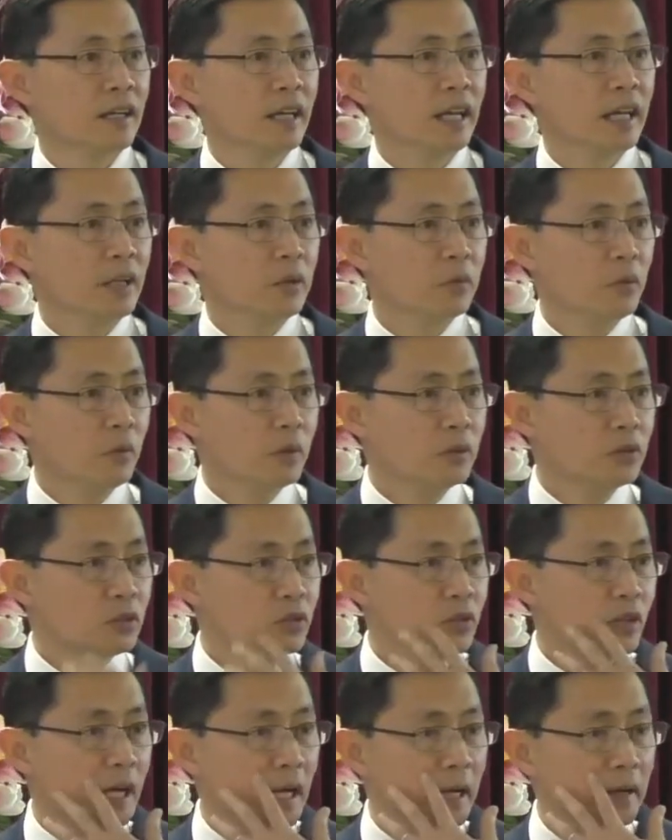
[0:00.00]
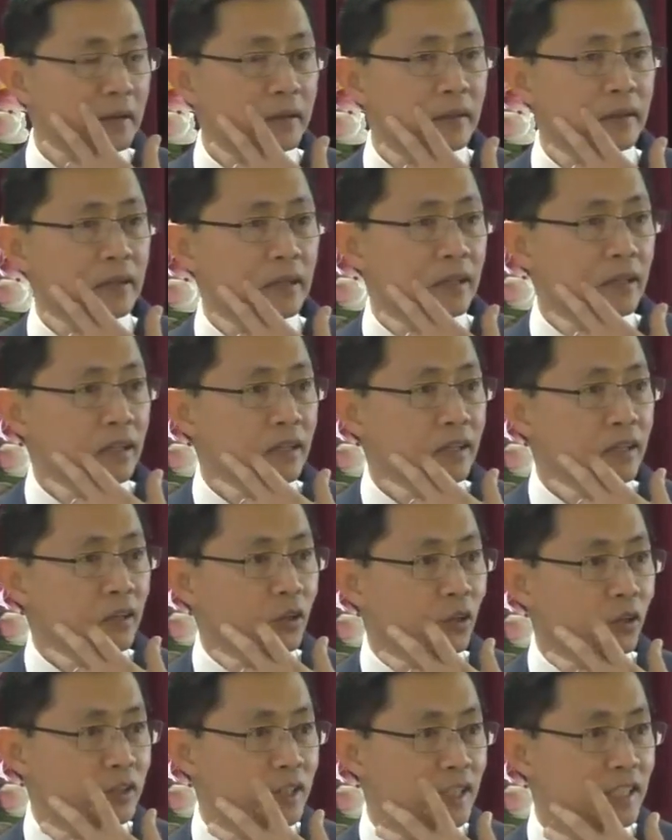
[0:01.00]
Anyone want to try?
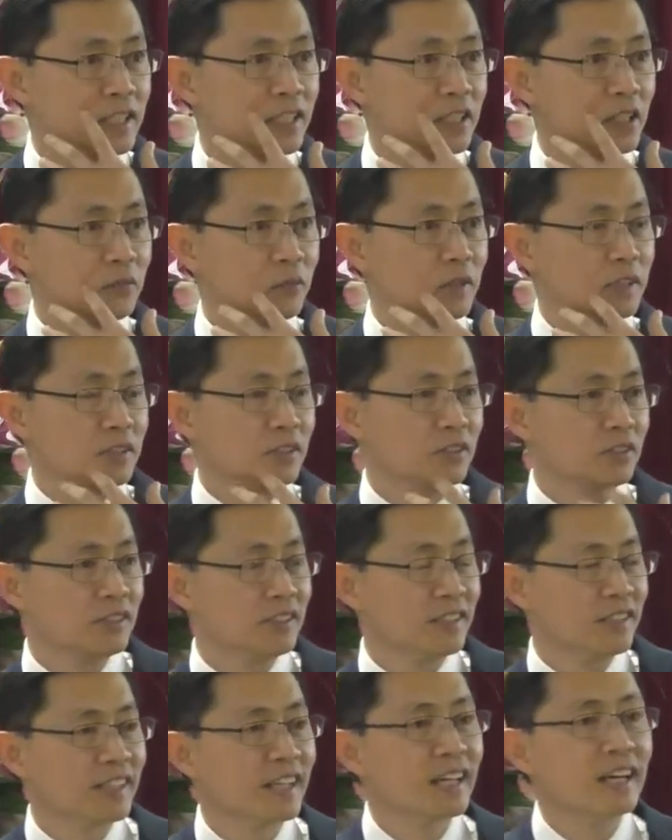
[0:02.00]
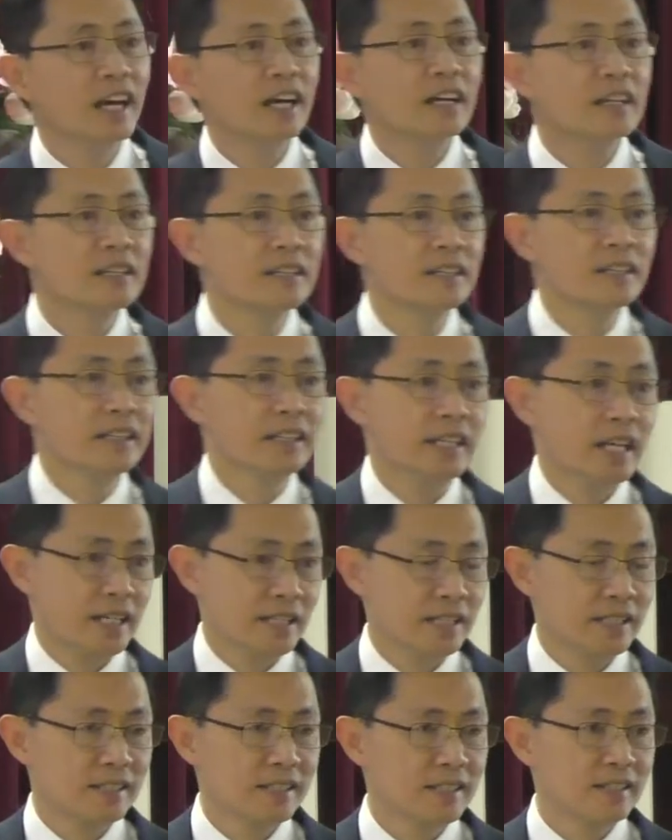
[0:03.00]
Oh, Justin wants to. Huh?
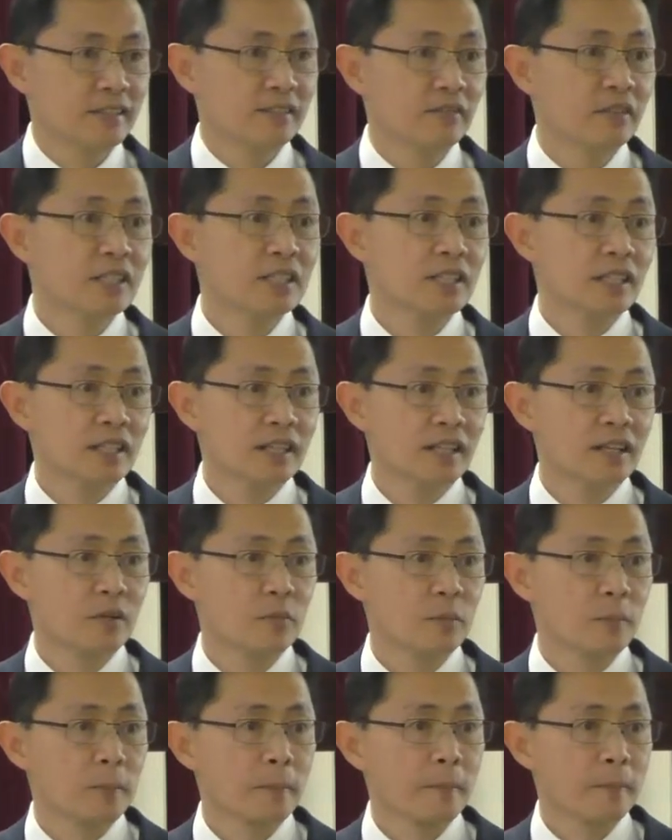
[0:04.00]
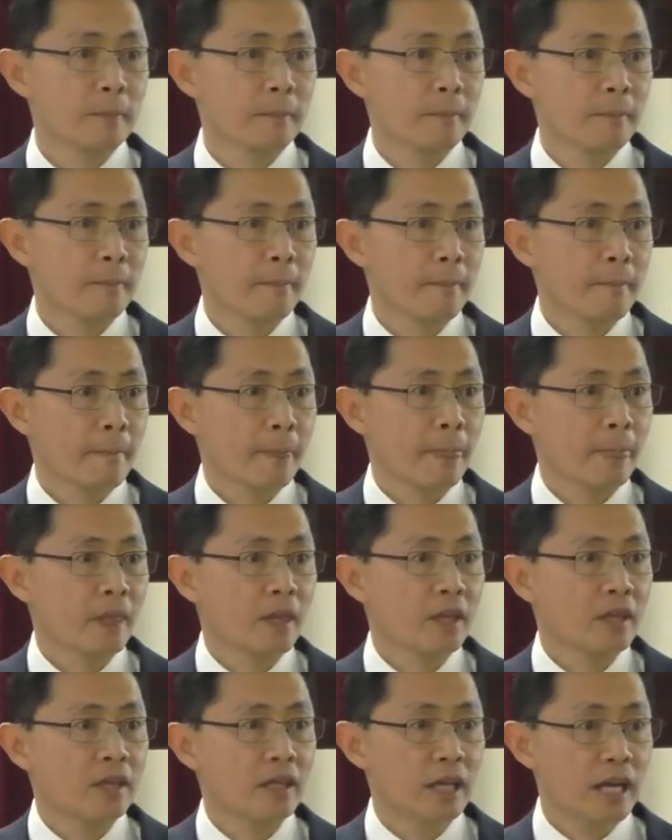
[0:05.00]
Yes, Vincent.
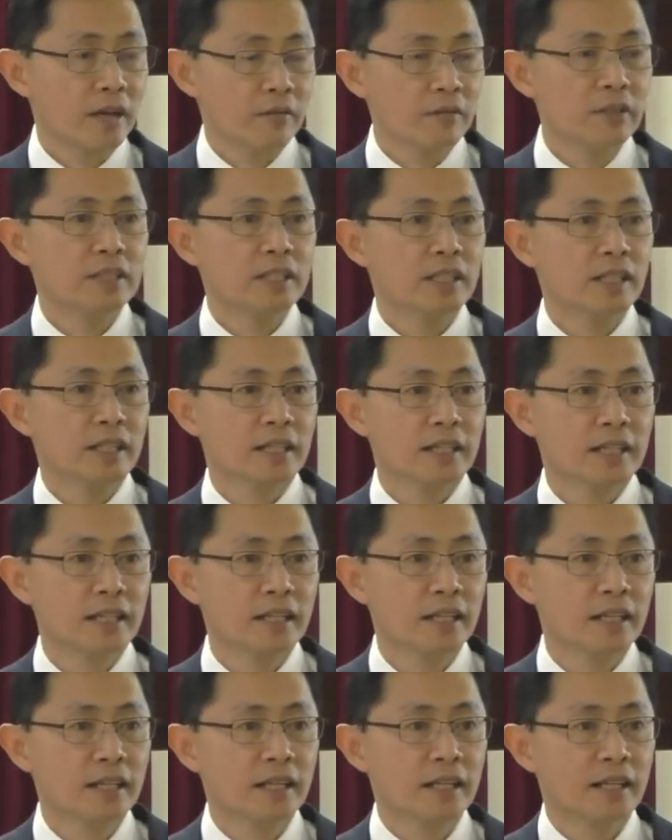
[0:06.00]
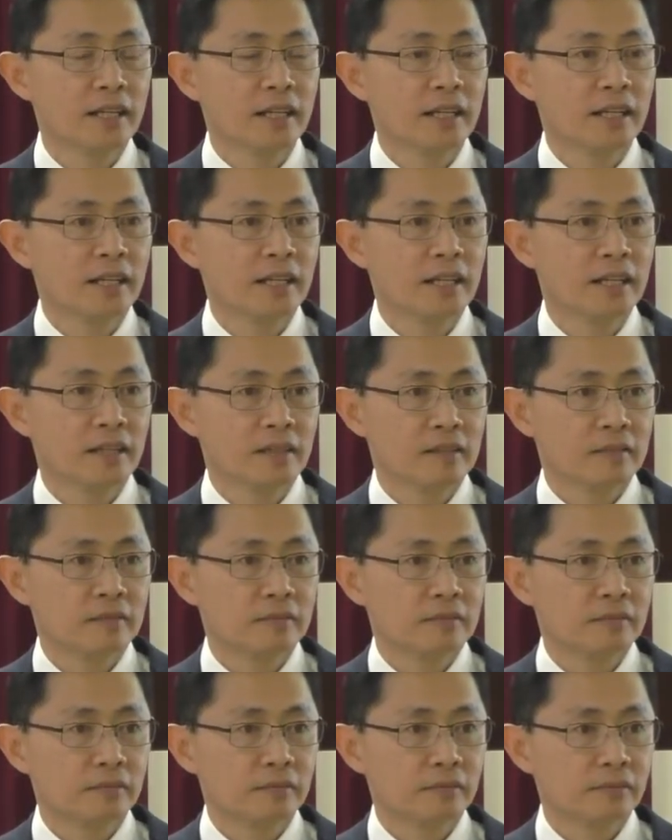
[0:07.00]
Yeah, Vincent. He had to
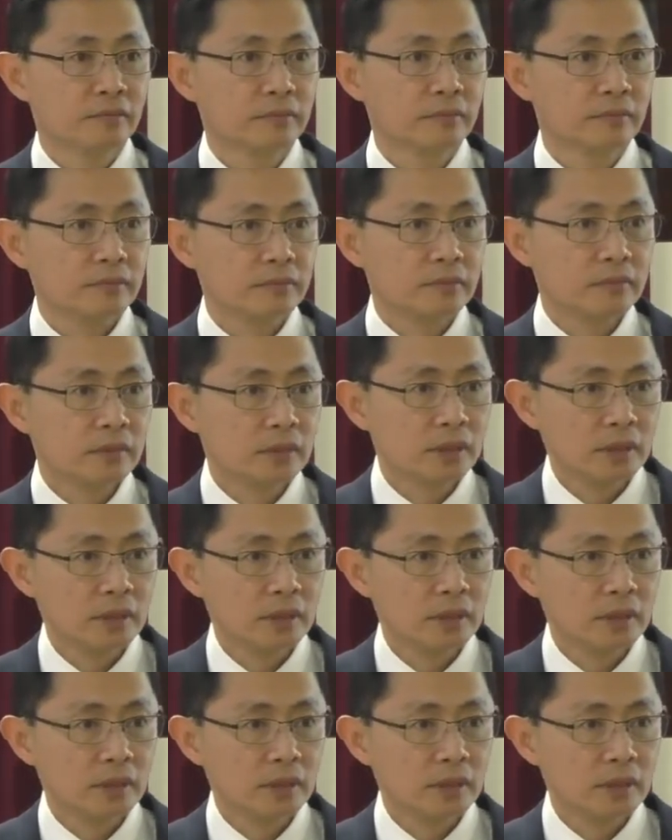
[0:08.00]
live a perfect life,